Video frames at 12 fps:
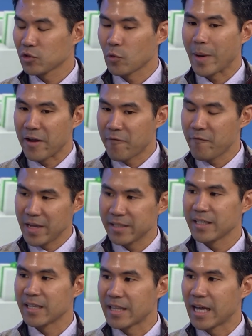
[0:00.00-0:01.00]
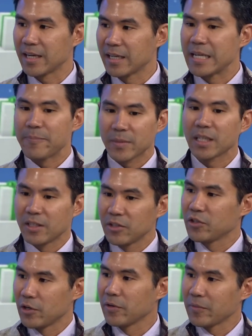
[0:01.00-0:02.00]
So by fixing that,
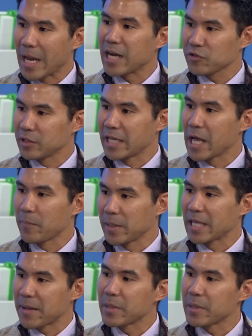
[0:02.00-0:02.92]
you're actually helping that